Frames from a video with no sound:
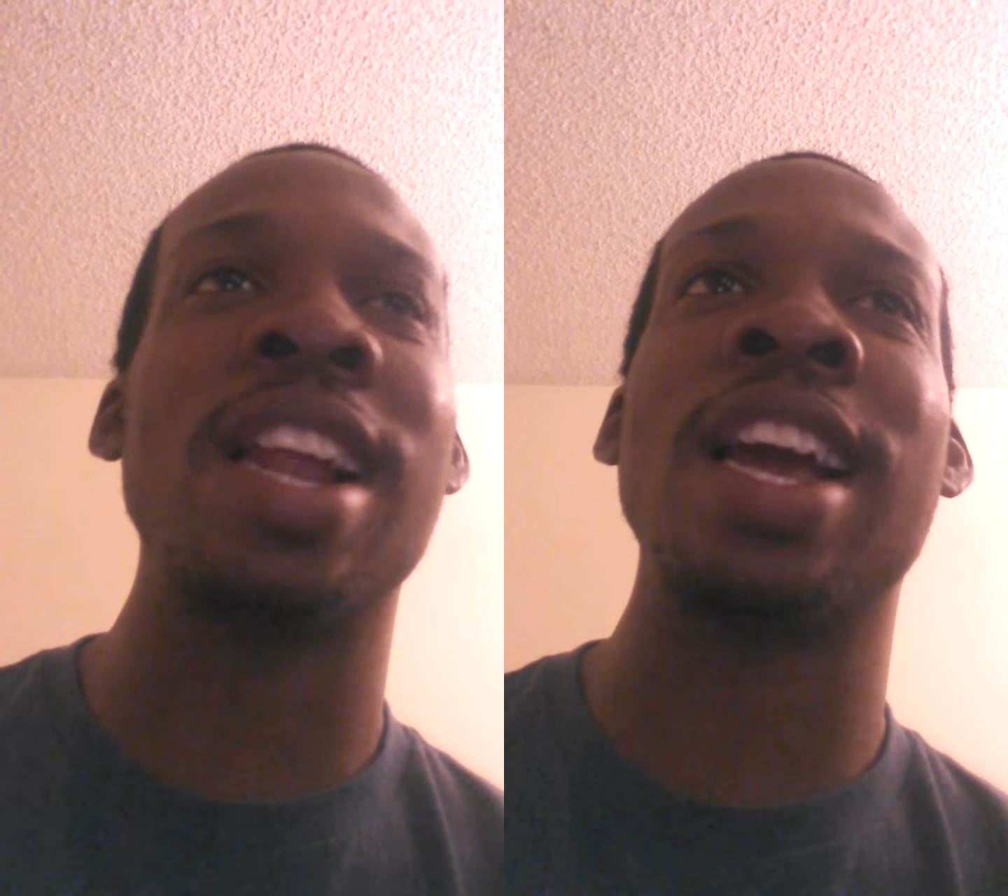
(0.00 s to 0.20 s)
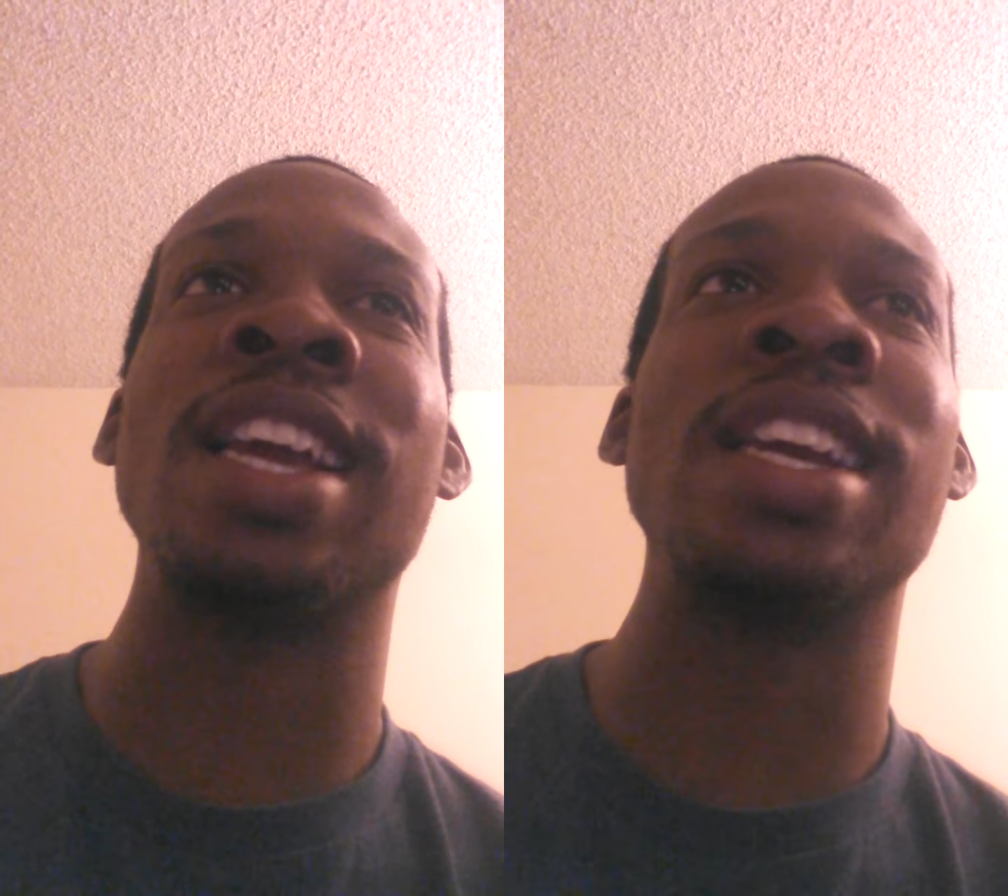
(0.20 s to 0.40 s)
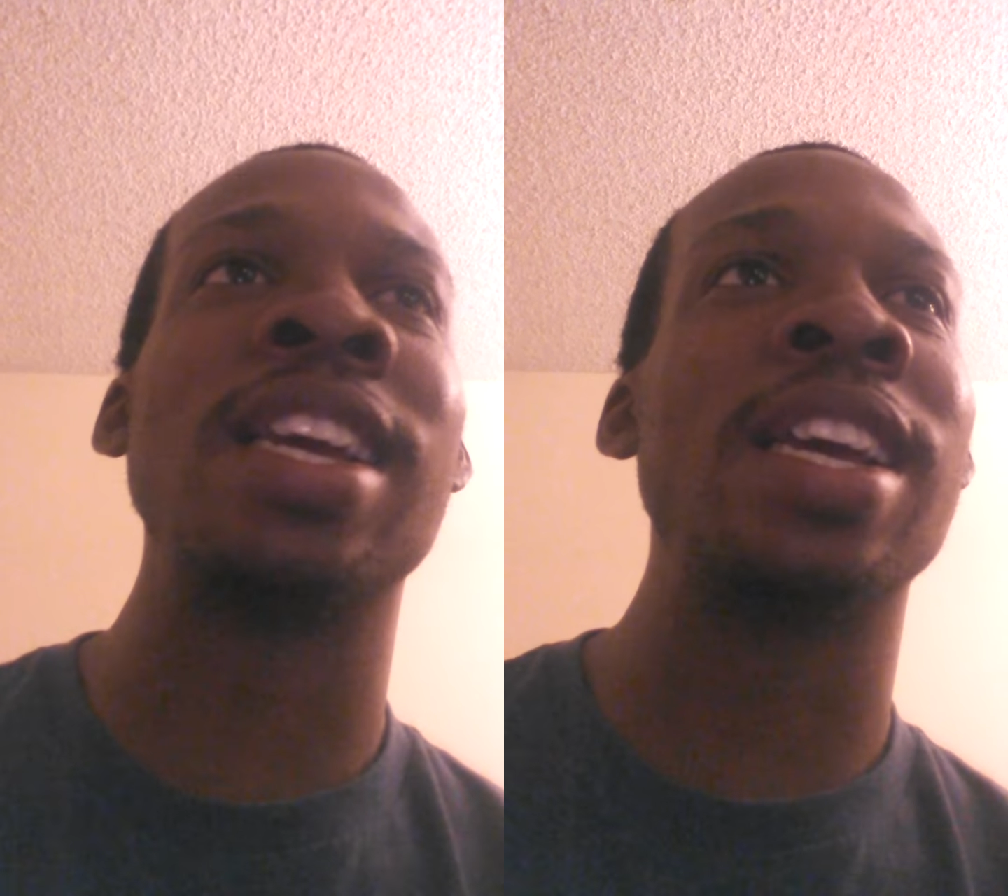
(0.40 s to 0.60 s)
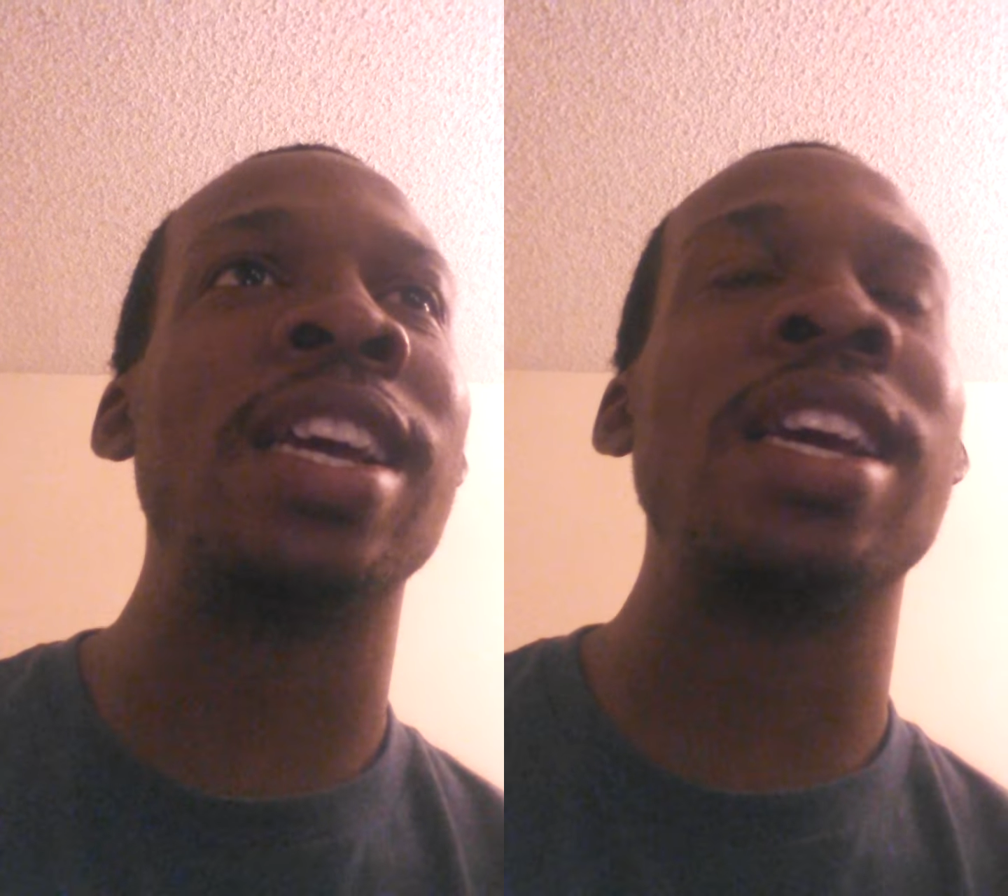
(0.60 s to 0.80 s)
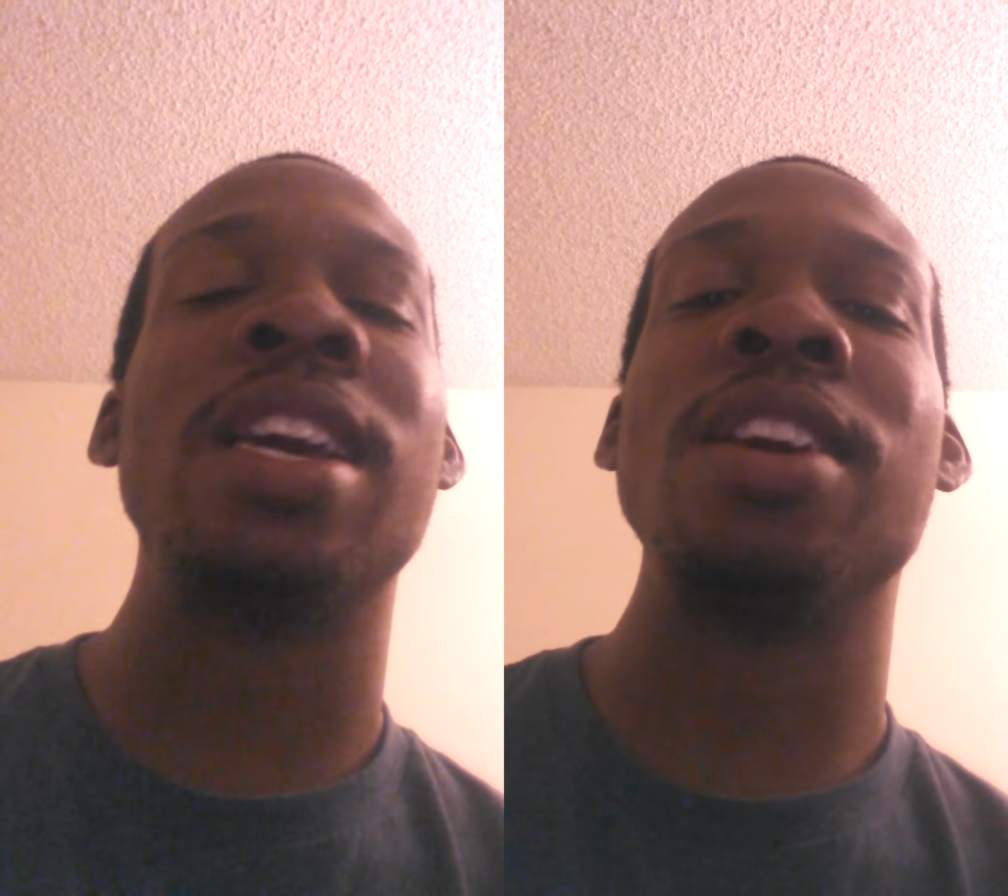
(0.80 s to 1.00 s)
Like
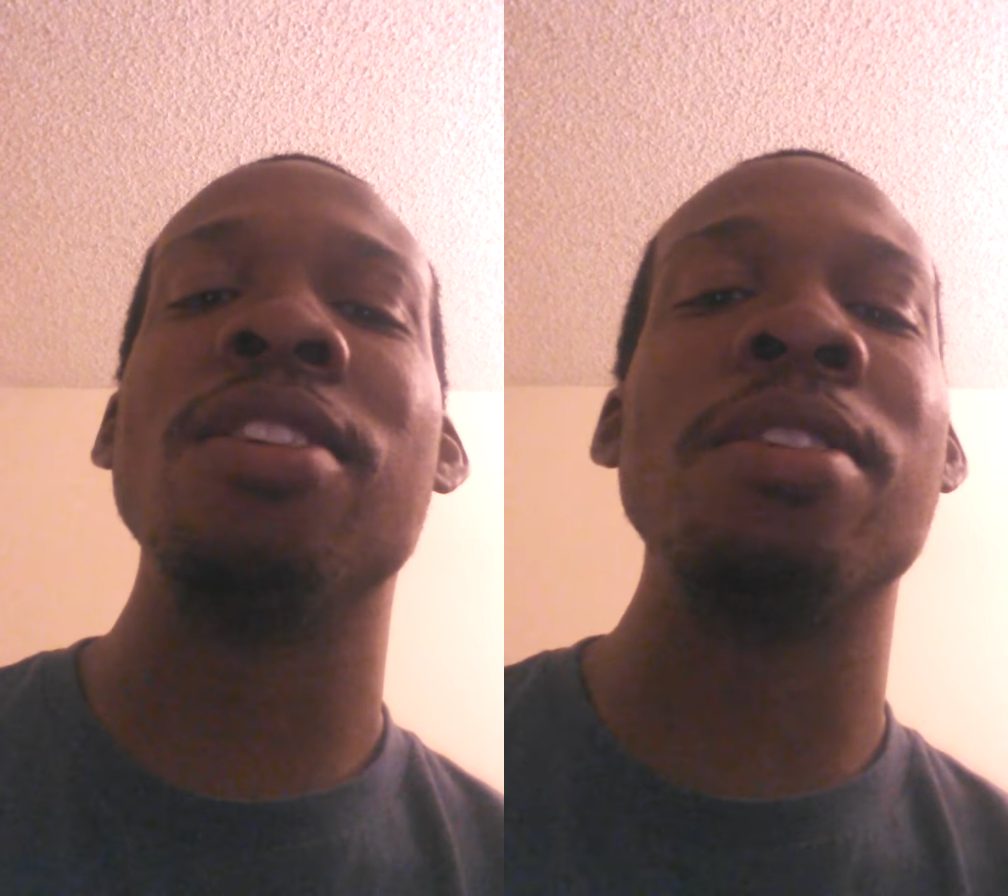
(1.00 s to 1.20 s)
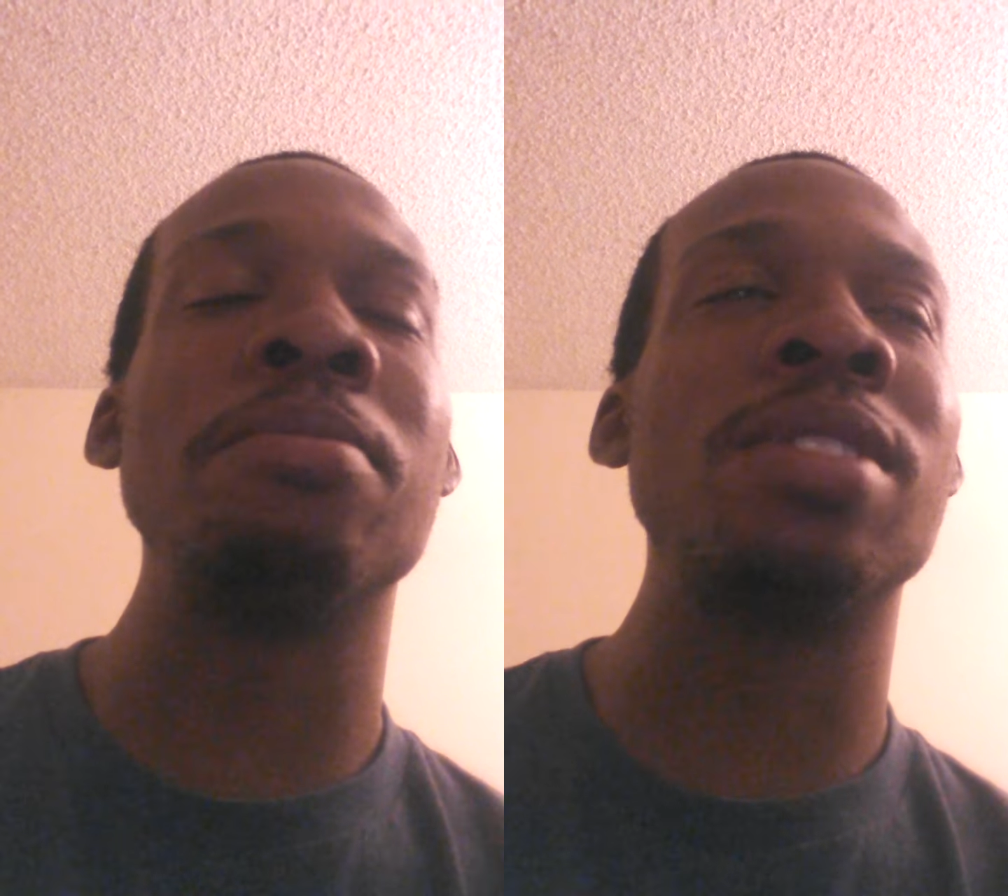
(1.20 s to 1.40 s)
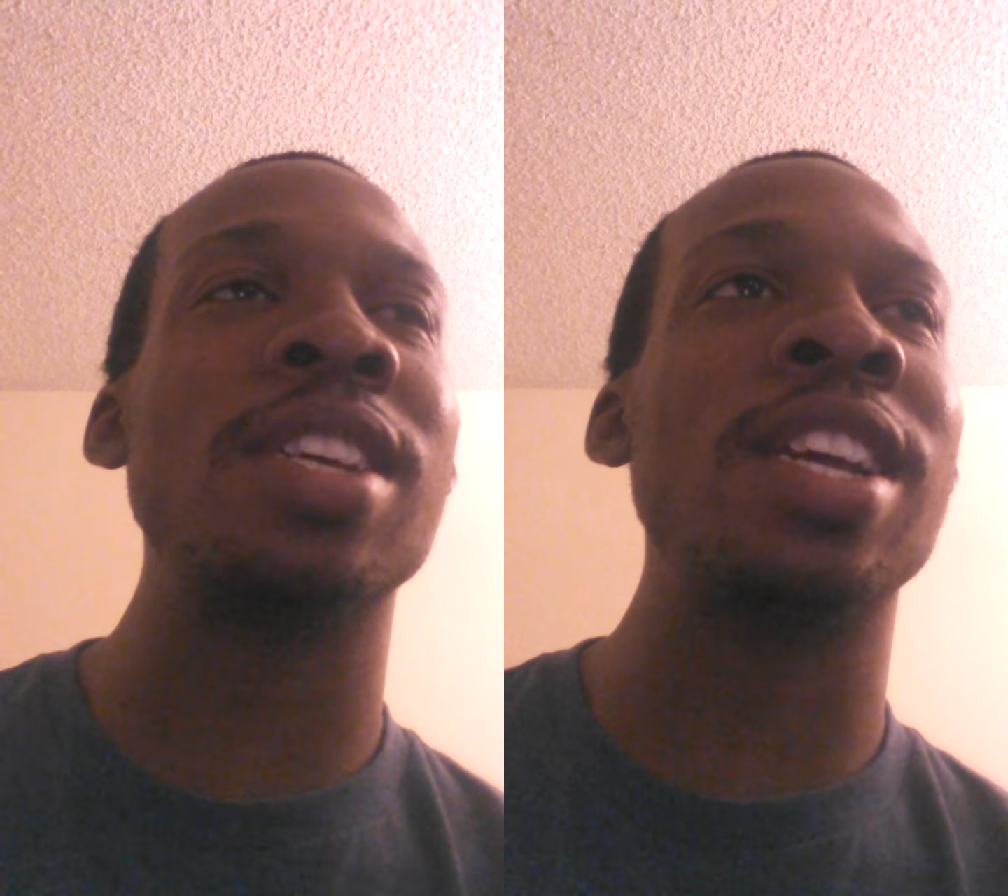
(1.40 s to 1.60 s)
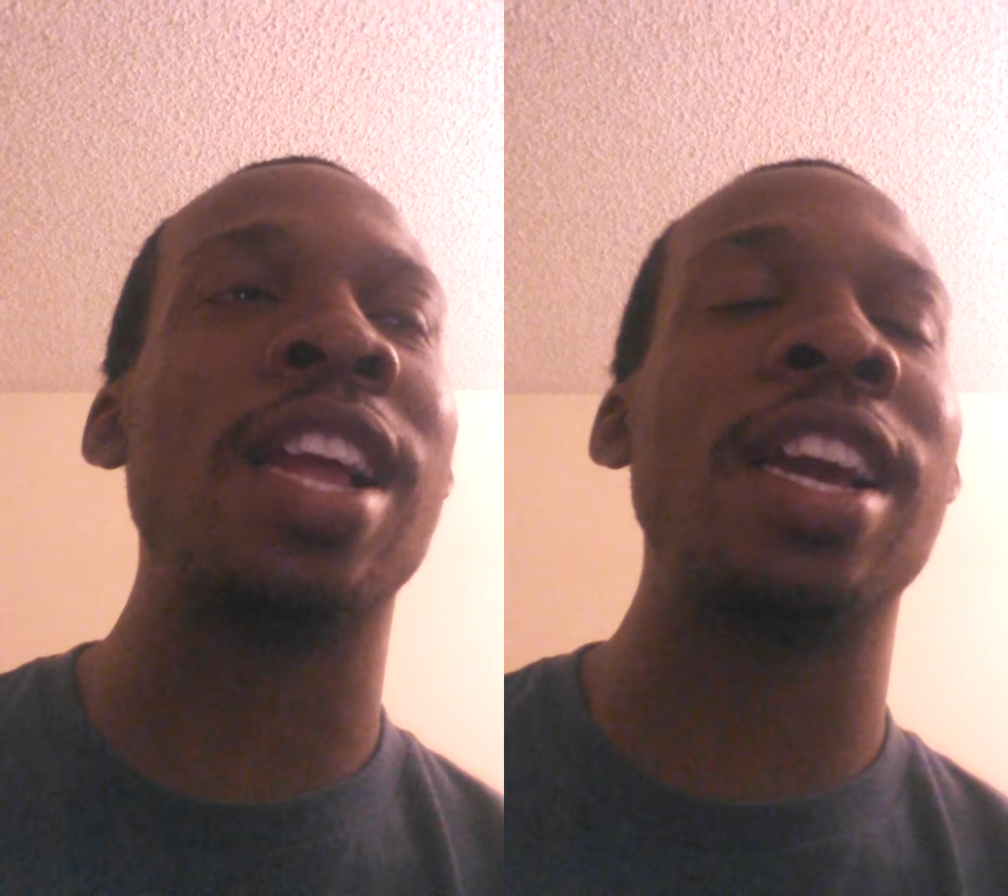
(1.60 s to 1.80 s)
you know what I'm saying?